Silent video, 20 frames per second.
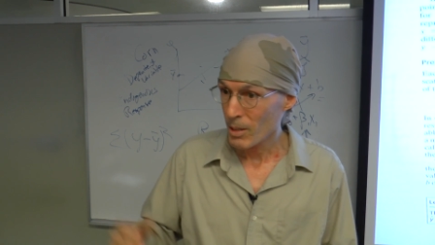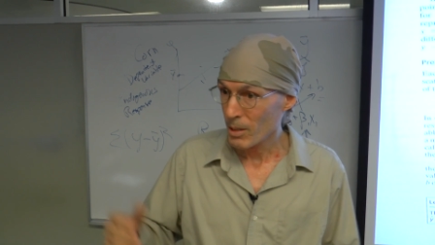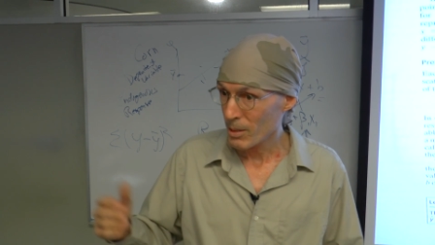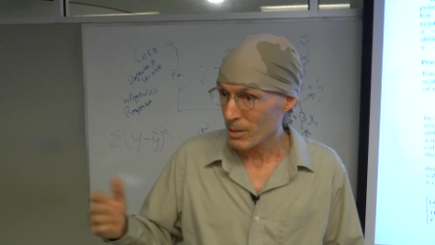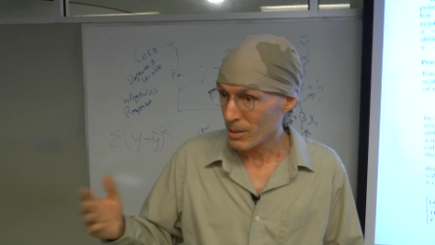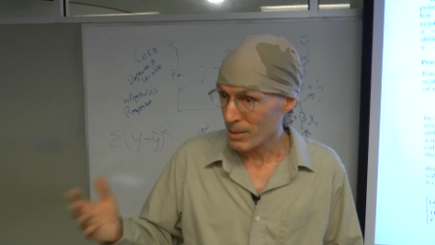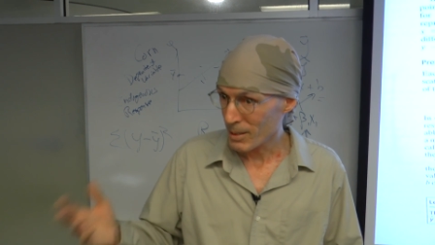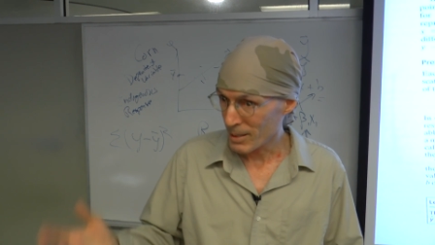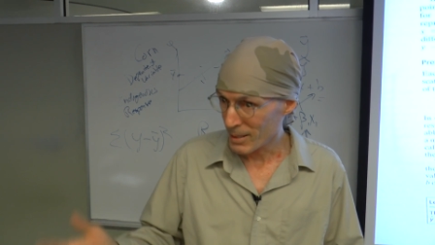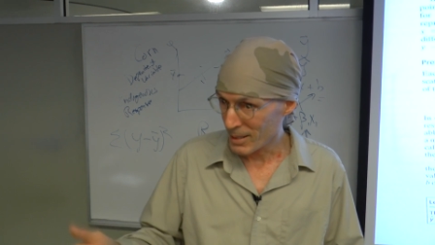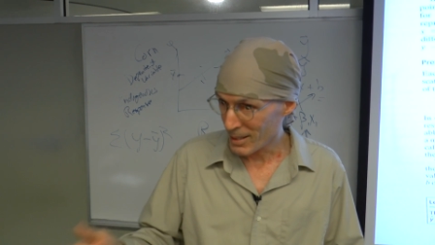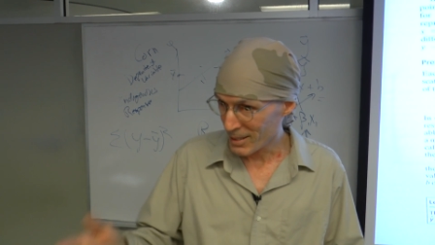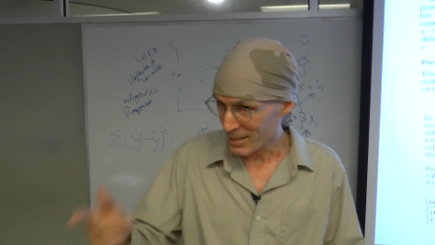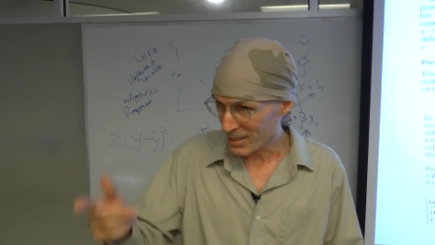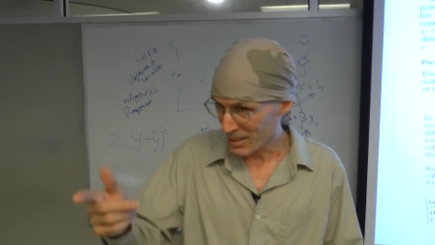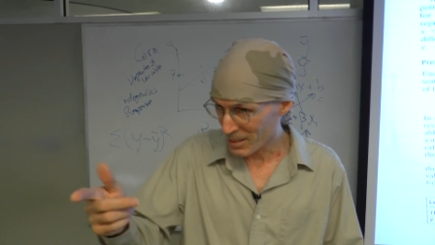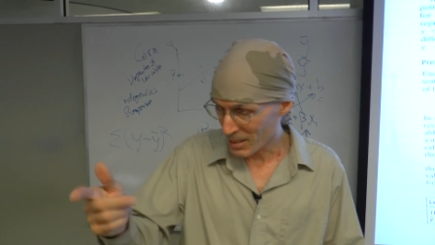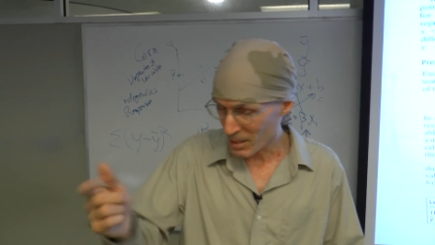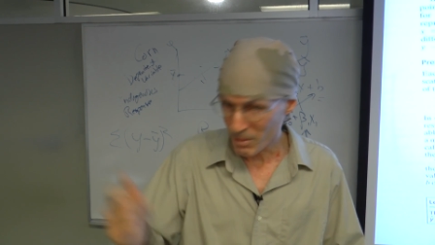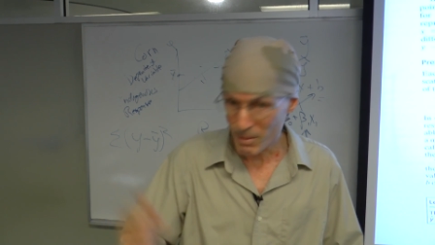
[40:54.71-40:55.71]

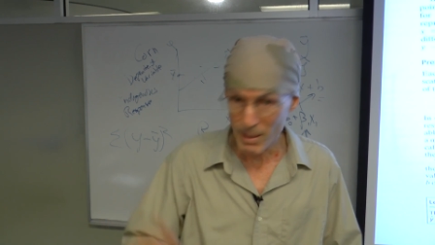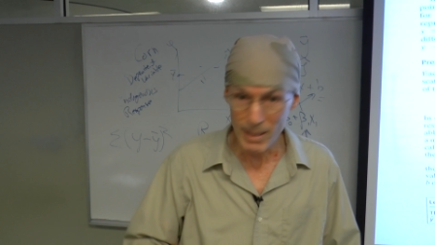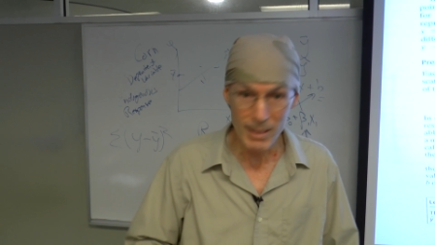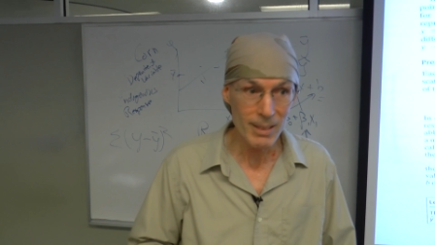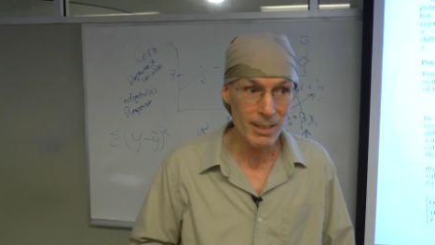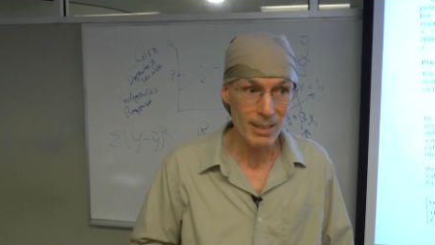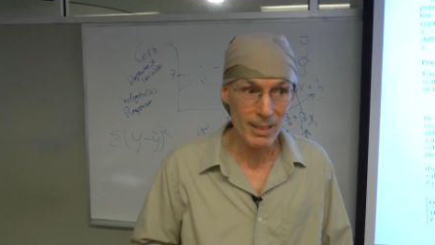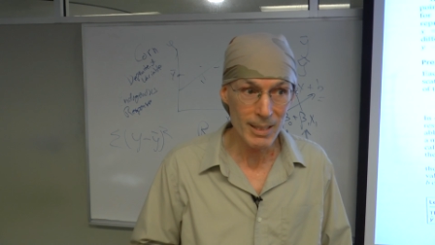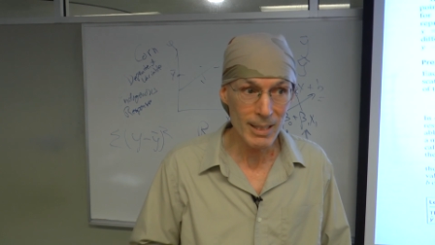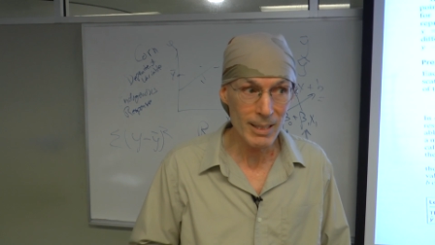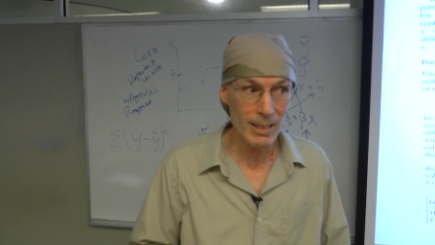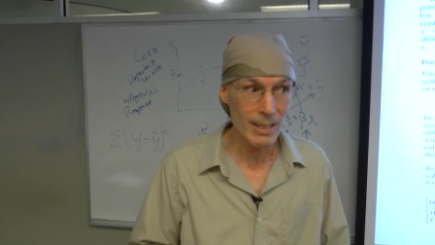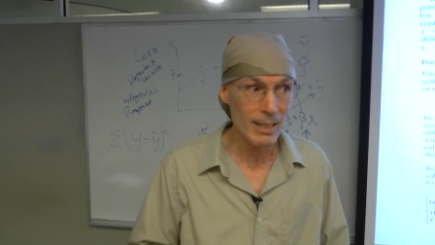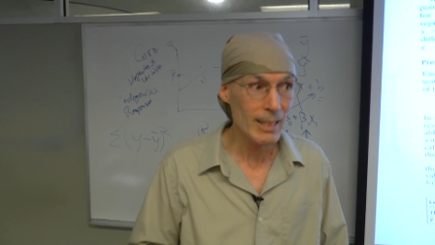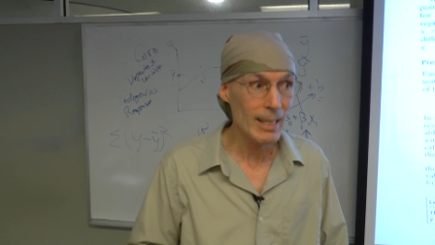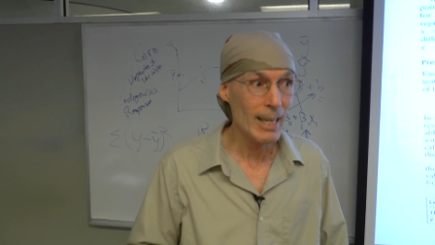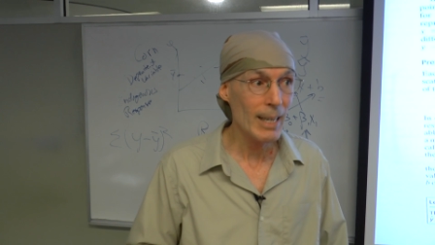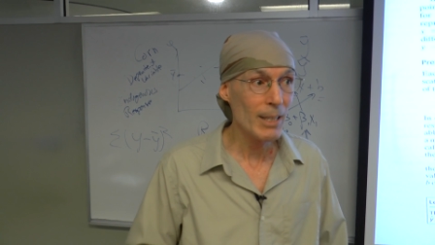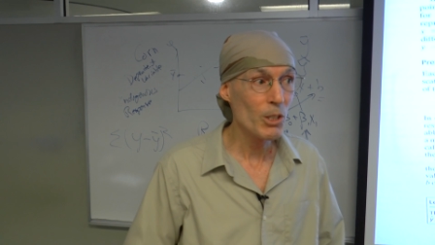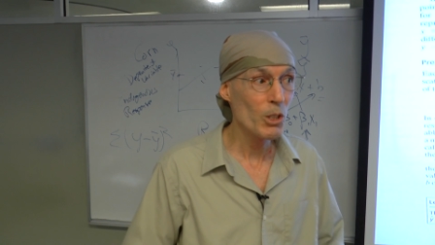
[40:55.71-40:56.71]
Statistics, that's right, statistics
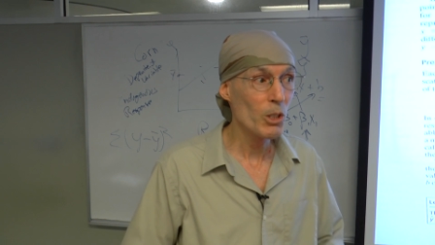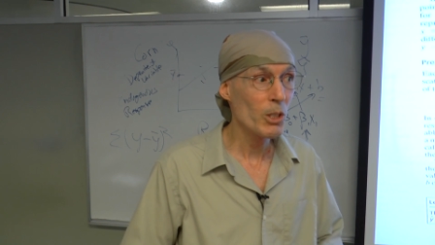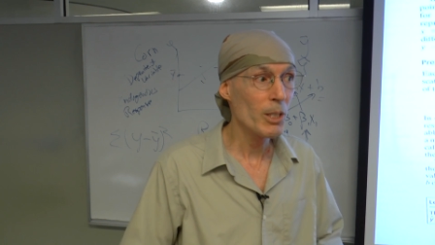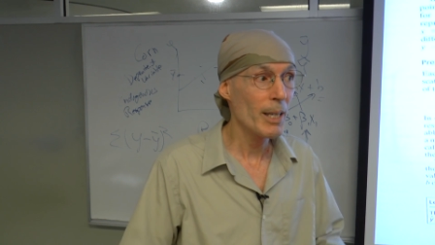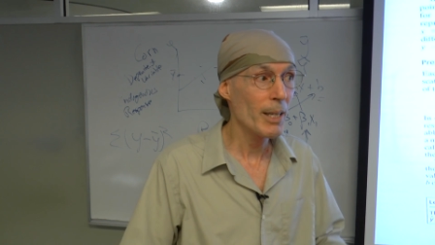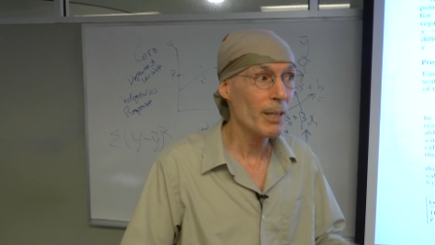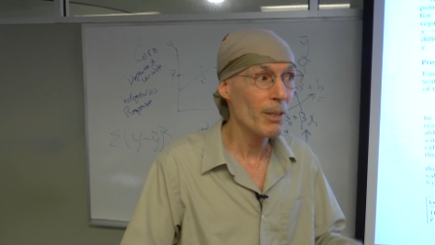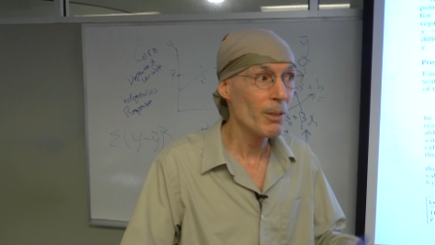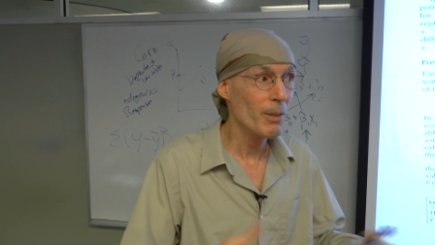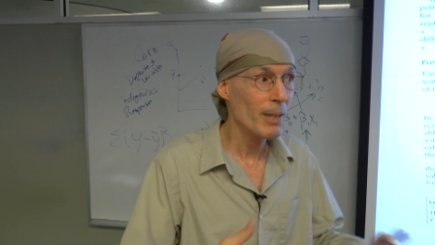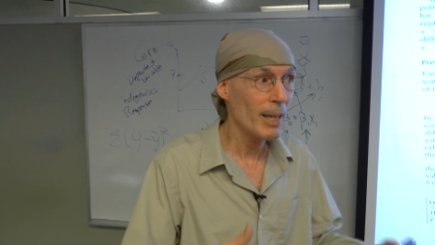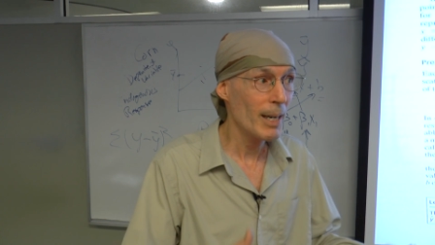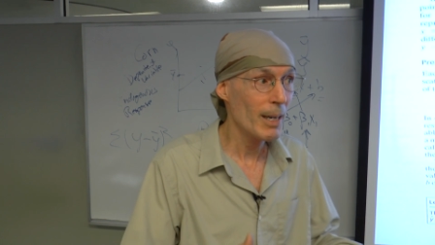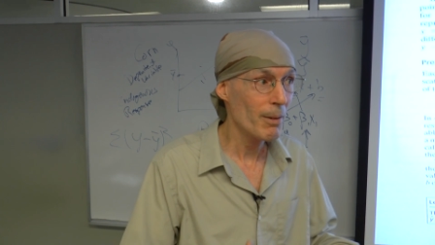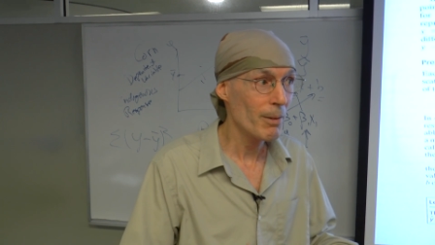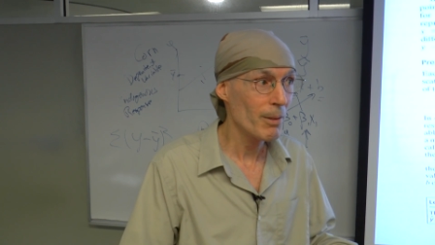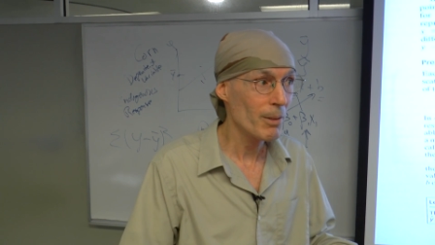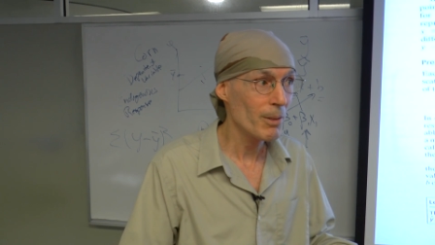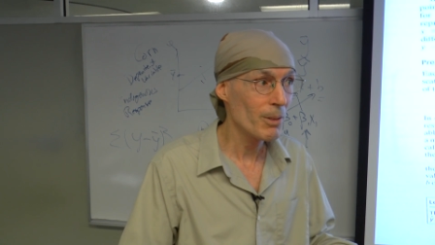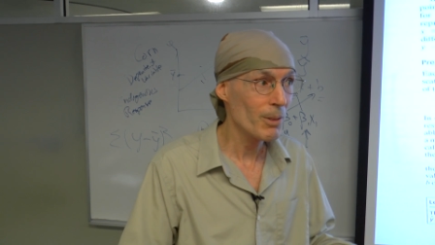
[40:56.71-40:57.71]
had standard
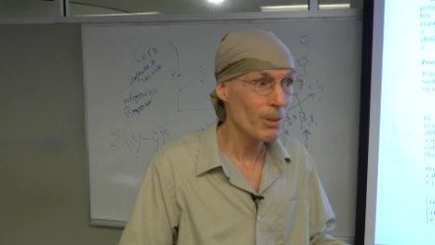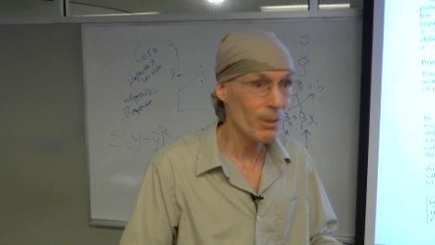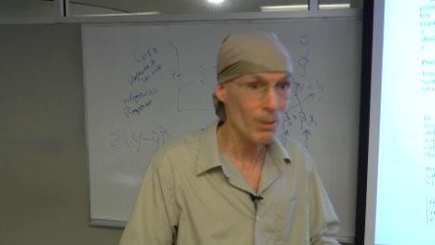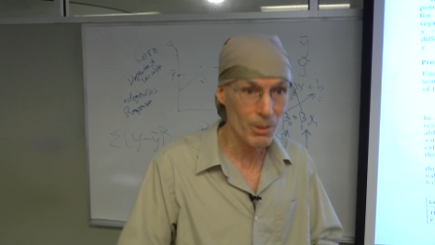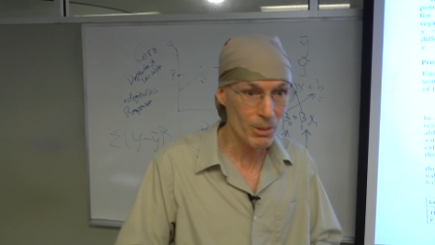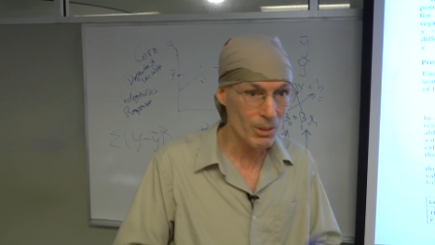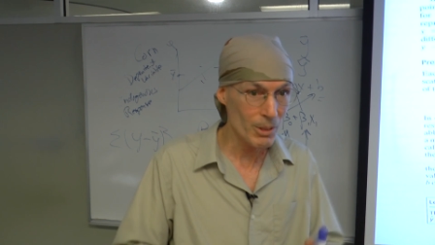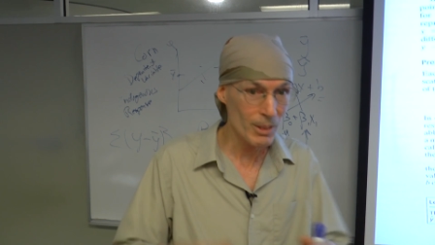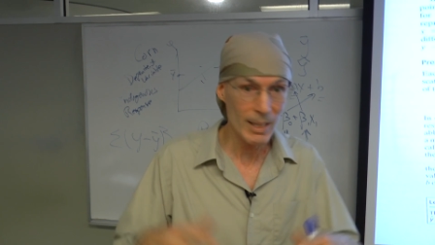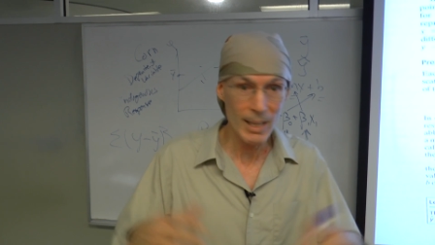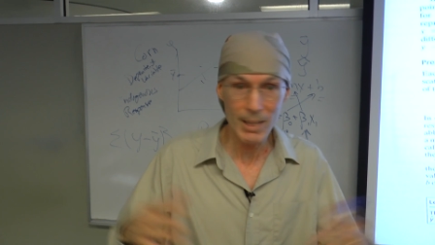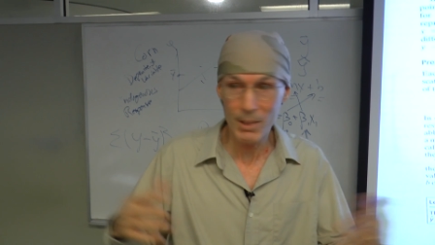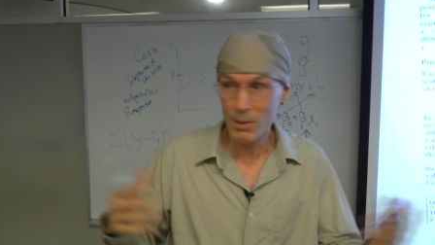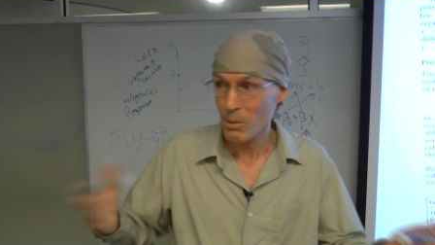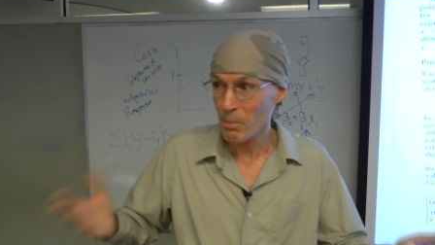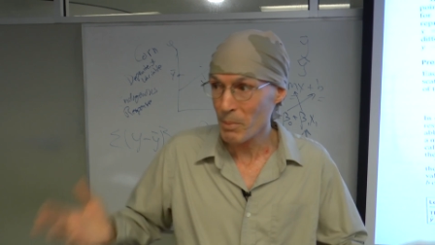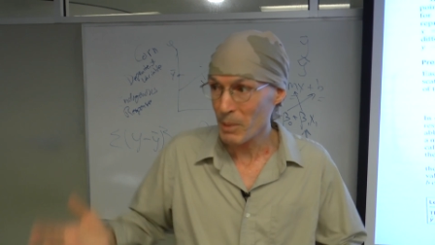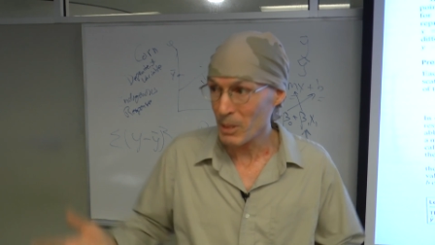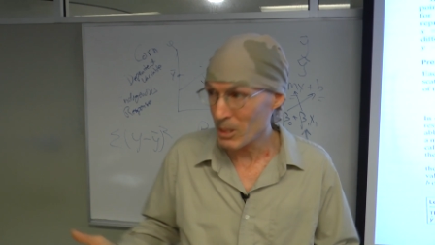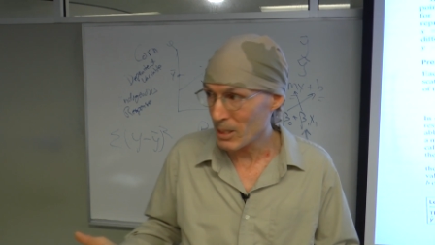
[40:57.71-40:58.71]
errors or standard
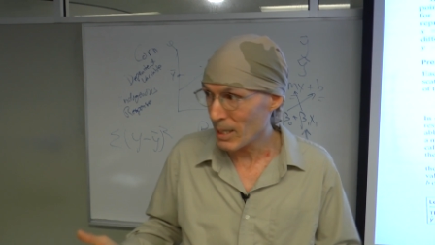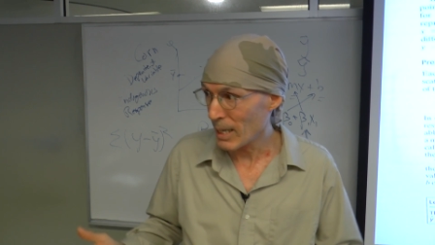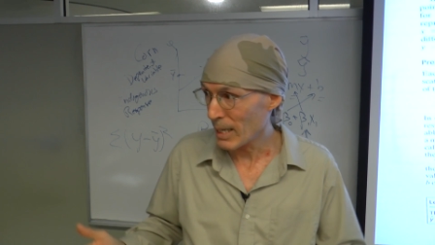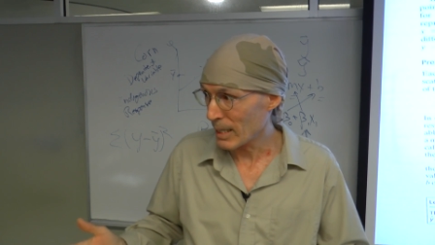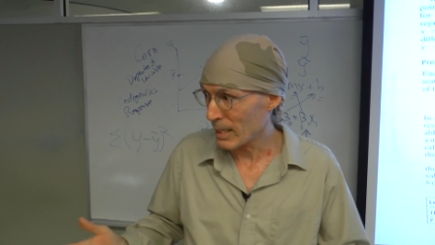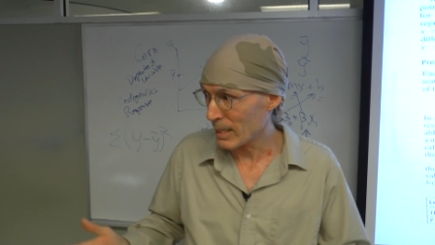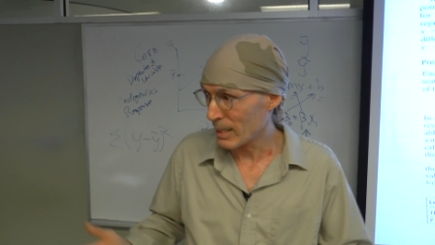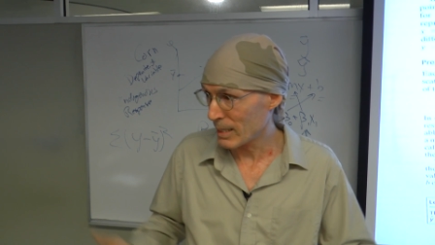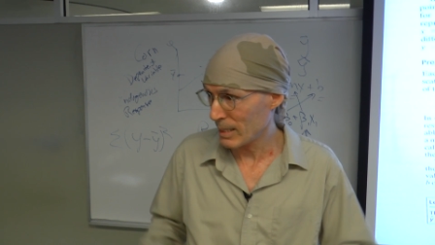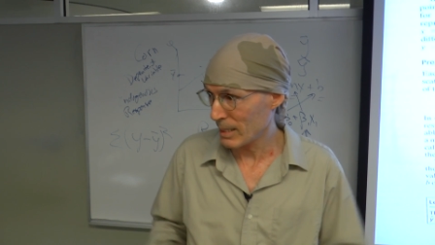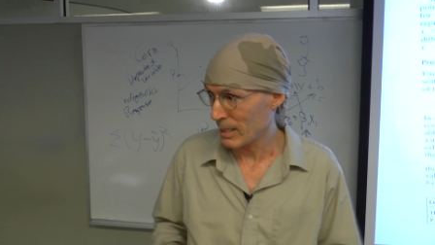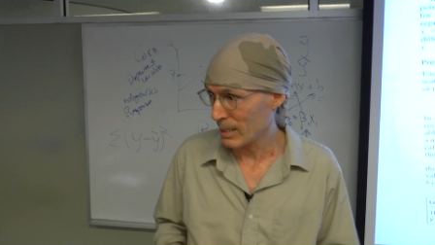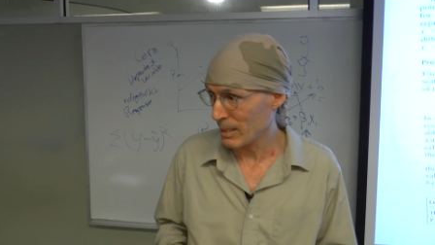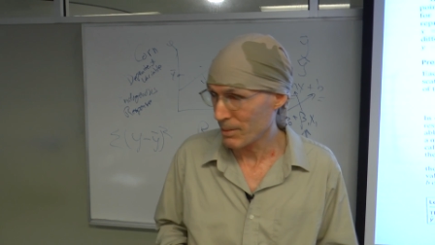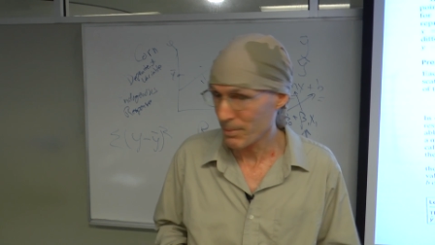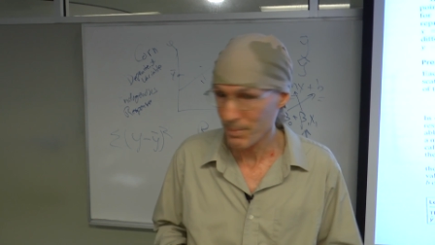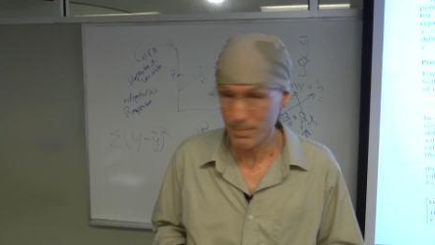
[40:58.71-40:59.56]
mistakes.